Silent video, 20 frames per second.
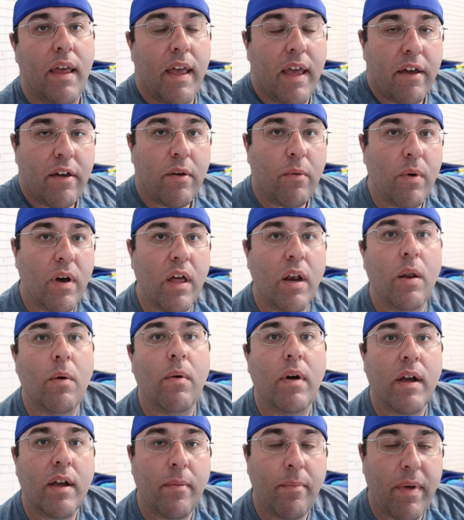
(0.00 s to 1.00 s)
Hey everyone,
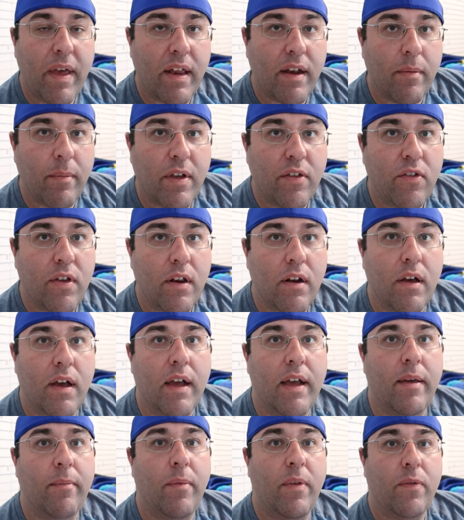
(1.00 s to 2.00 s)
welcome back to my channel.
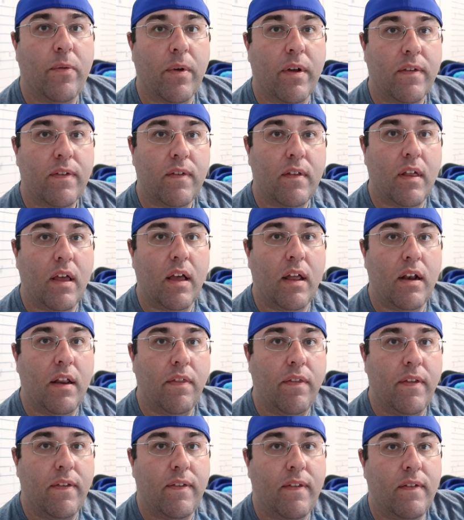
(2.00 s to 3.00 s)
I am Miz Roxanne
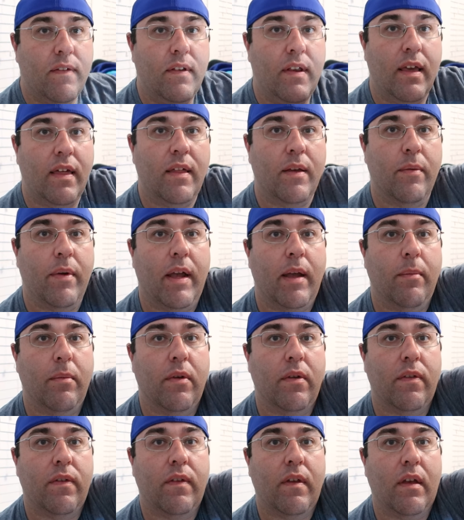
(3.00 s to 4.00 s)
and this is Daily
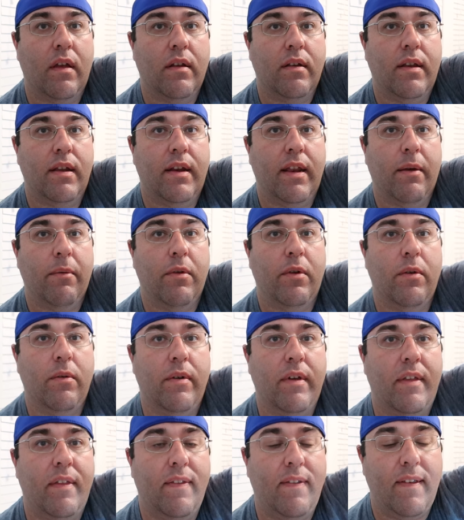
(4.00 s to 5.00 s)
Rambles. Today we're
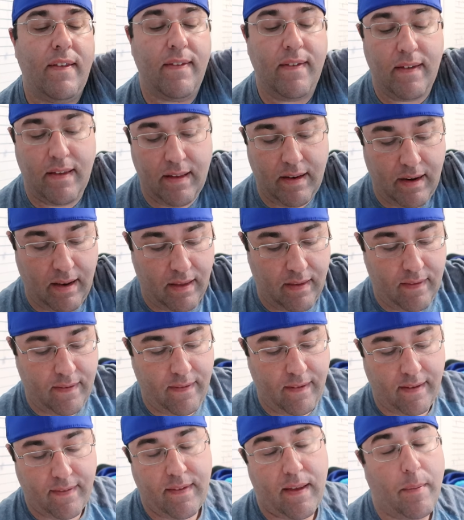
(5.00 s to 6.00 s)
doing Season
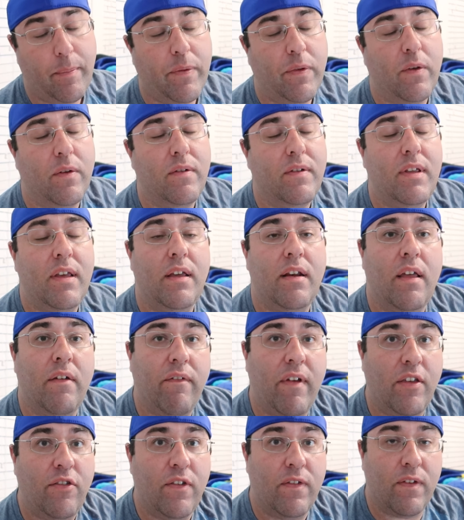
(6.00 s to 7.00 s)
six, Episode ten
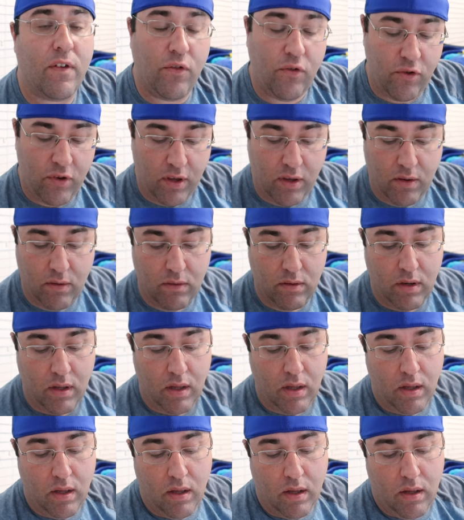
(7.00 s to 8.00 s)
of Agents of S H I E L D
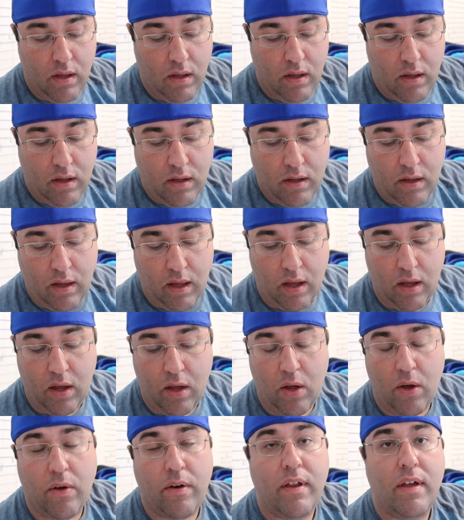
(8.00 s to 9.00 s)

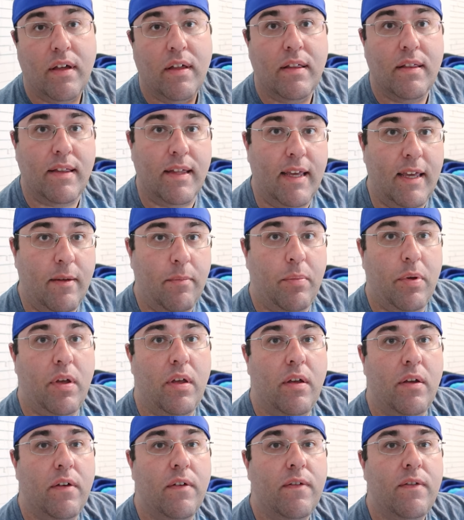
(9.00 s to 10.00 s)
called Leap.
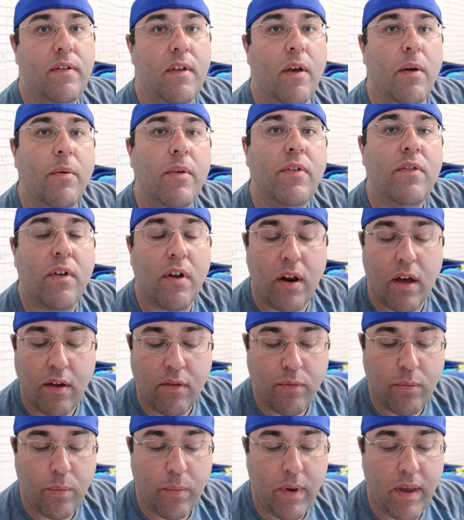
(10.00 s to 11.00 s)
So we start
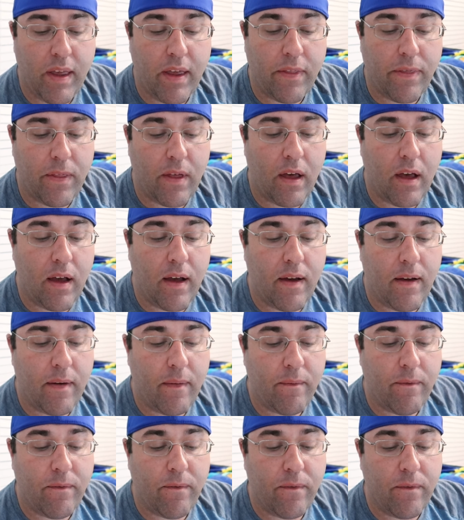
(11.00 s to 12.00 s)
off with
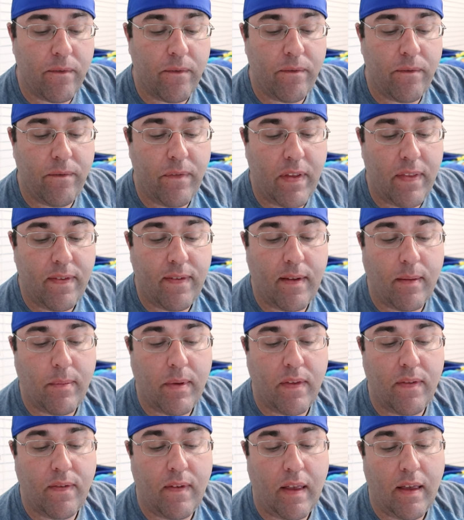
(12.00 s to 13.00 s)
um,
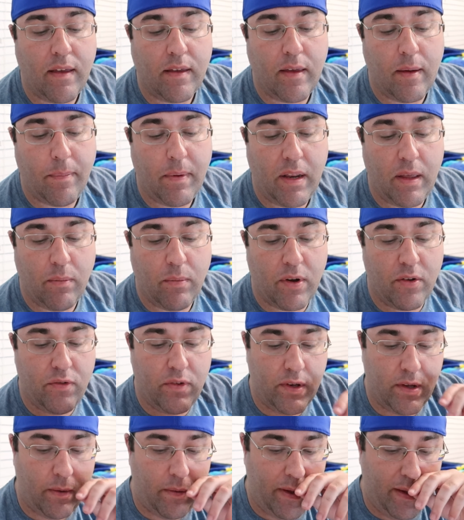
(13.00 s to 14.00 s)
Fitzsimmons and company rush
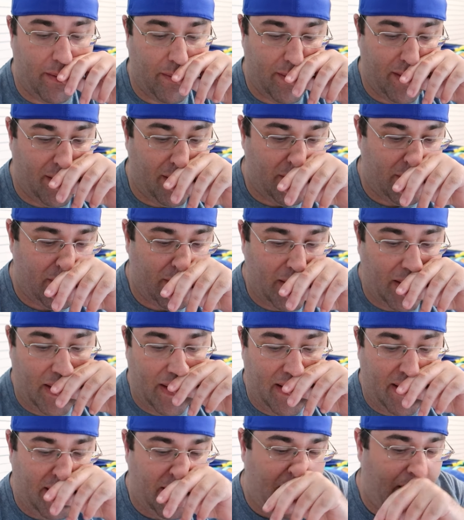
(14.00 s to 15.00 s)
to go help
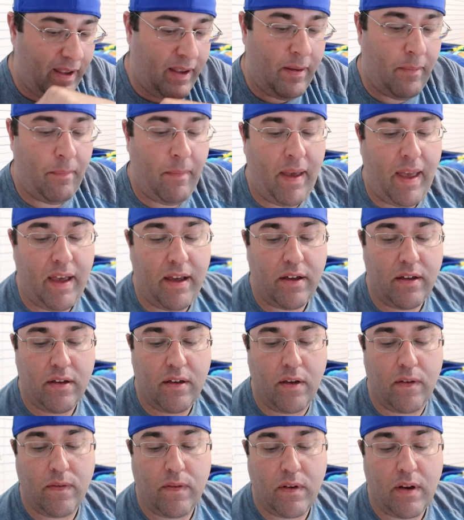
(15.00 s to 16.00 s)
Coulson, and Mack
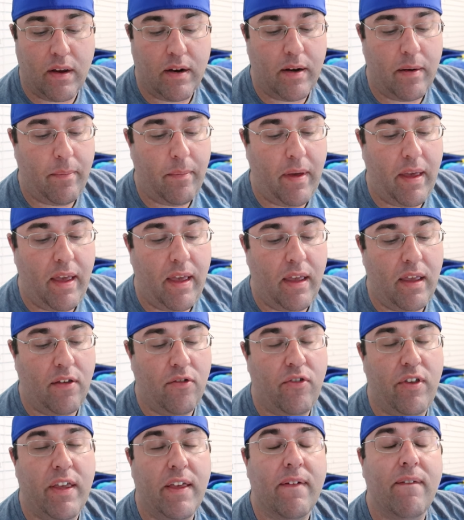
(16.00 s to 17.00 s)
goes to talk to May and
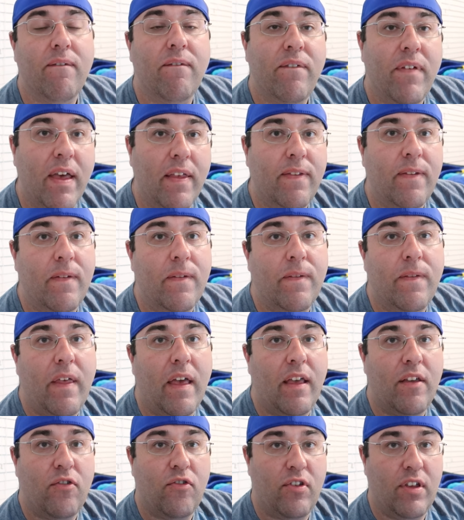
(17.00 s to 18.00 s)
she confesses
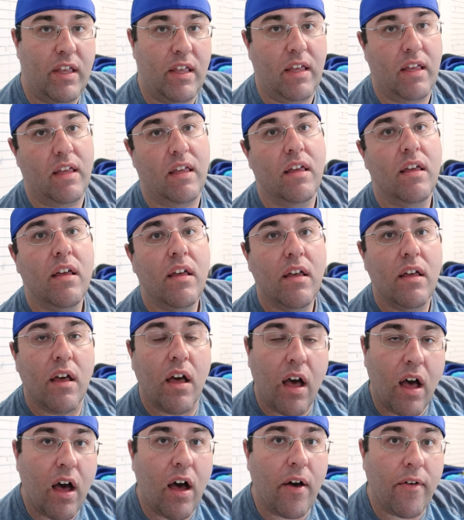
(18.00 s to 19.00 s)
that she
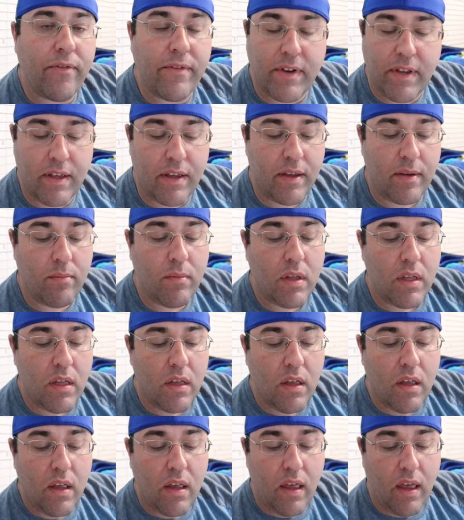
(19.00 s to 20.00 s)
offed him
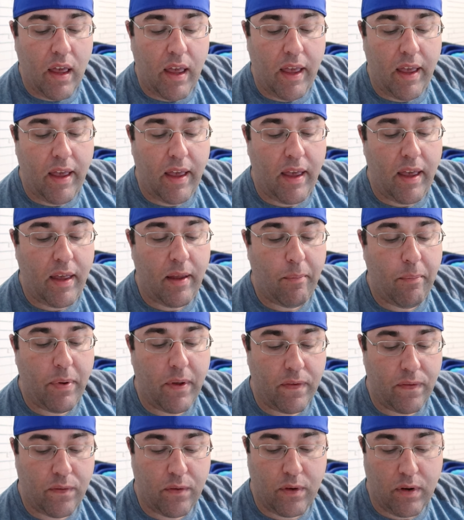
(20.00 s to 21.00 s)
and
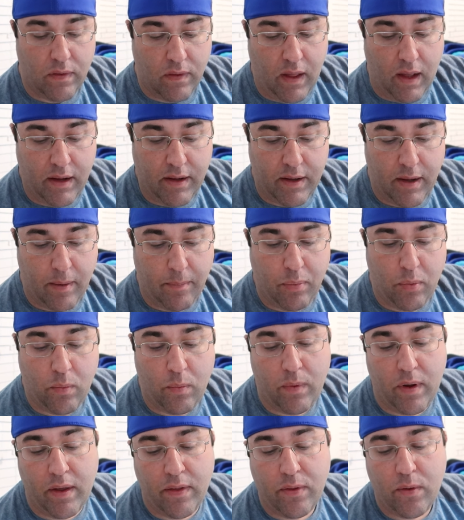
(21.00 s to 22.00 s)
puts her in lockup
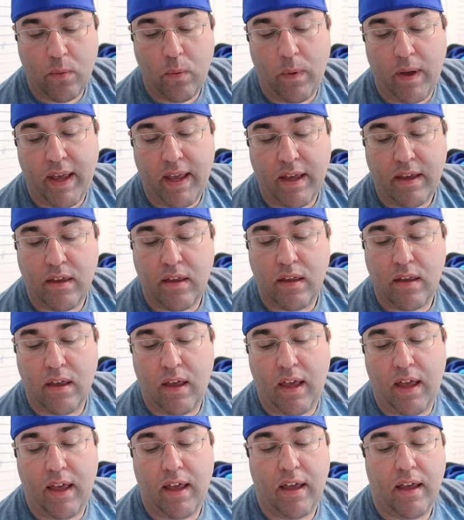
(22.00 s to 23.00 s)
with Quake.
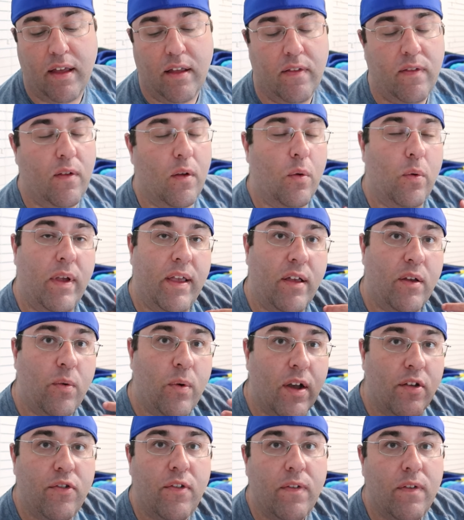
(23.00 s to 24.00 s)
And so Quake
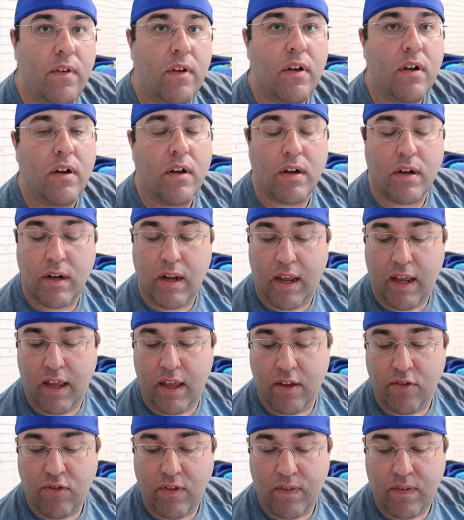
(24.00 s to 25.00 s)
questions her
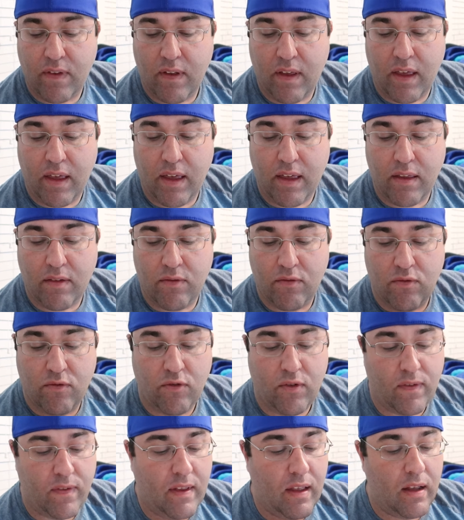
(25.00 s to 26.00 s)
and she's like
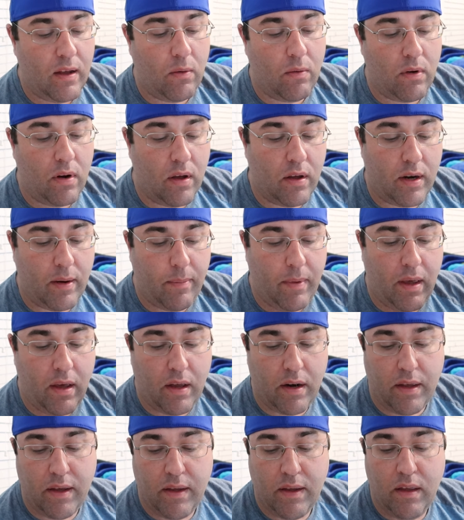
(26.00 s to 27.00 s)
just kind of going on
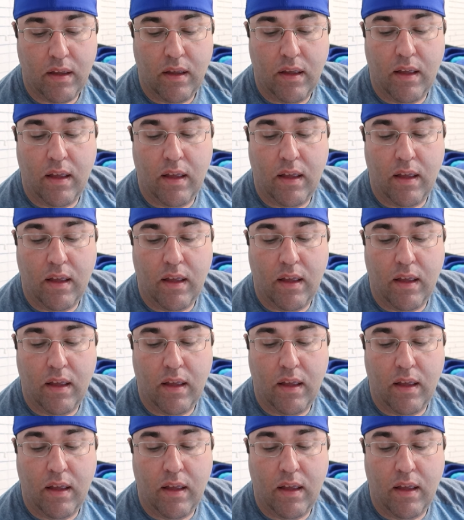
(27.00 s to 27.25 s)
about it.